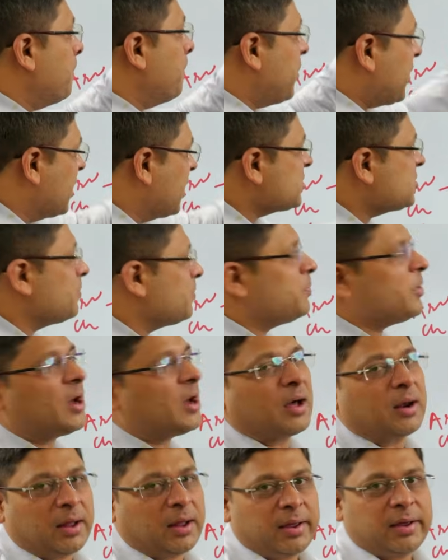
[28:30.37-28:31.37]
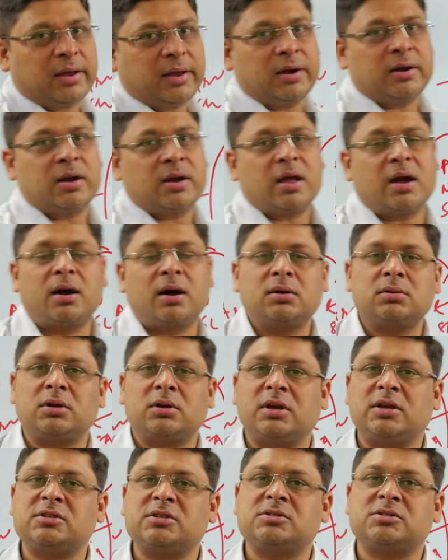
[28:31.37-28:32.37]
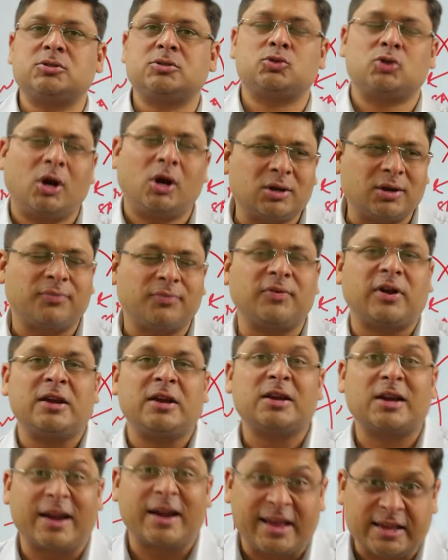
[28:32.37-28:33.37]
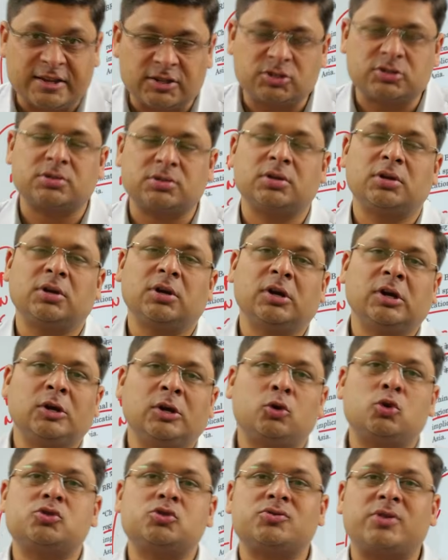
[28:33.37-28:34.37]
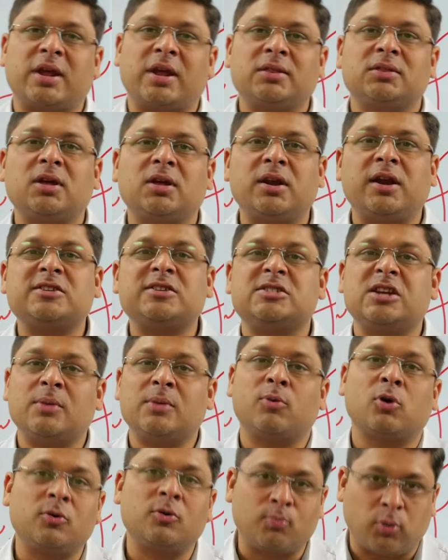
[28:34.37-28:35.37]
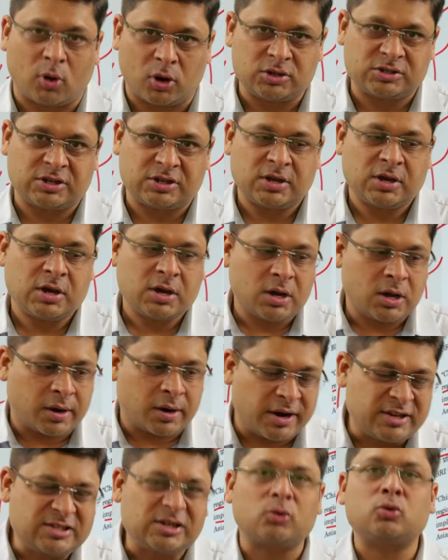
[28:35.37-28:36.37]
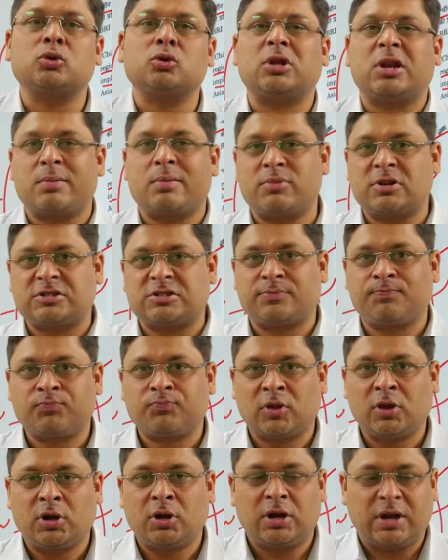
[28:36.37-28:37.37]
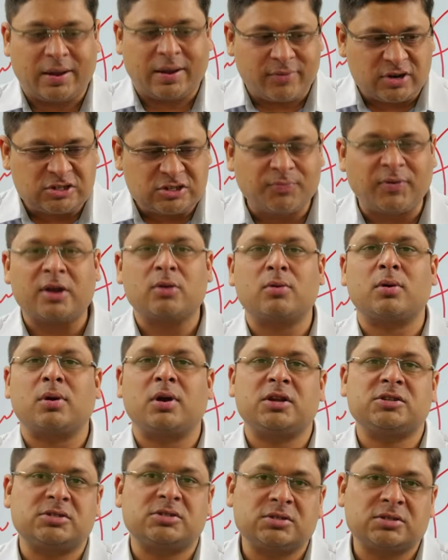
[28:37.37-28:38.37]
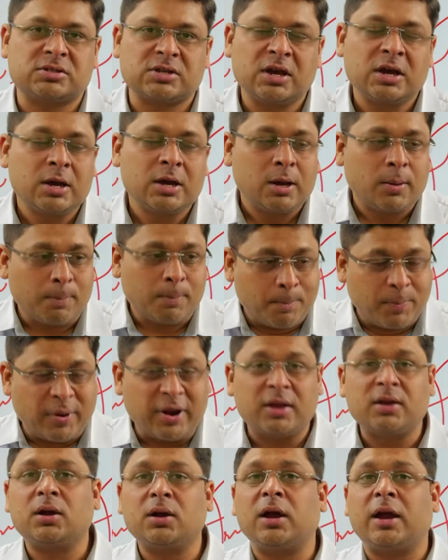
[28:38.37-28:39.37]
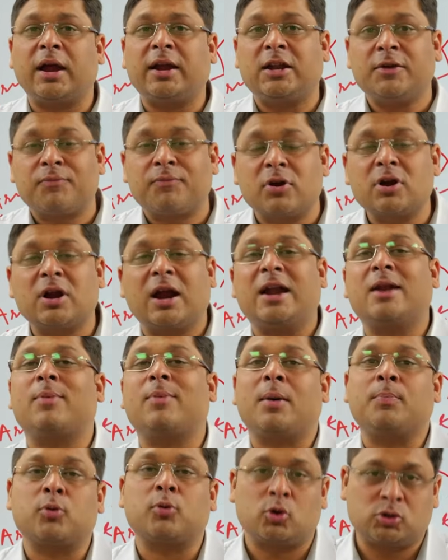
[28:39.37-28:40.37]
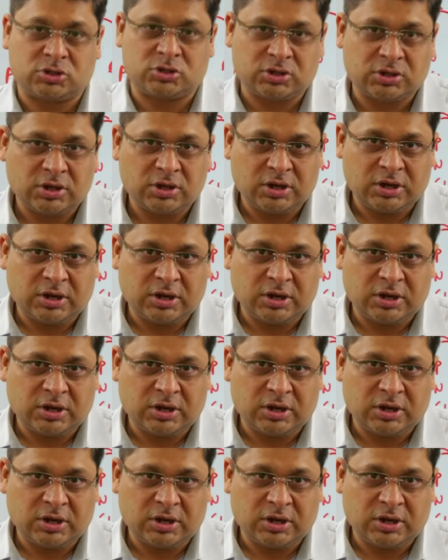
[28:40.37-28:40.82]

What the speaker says: because of BRI, India is sort of encouraged to strengthen its neighborhood policy. Reach out to the neighbors, diversify your relations, bring a different kind of approach.